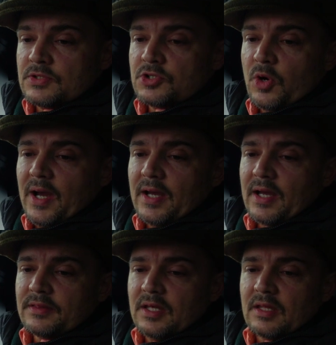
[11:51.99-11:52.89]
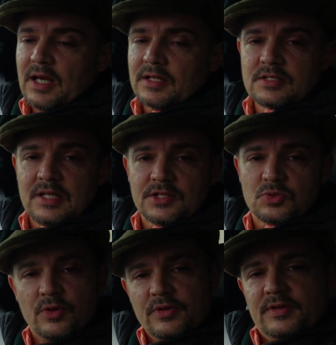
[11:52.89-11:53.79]
So I, I, think that's
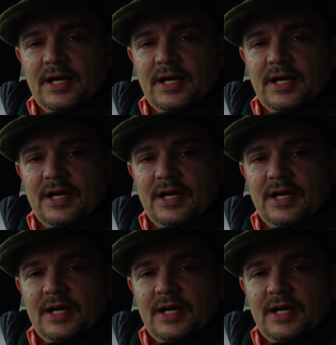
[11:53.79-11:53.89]
that's one of the,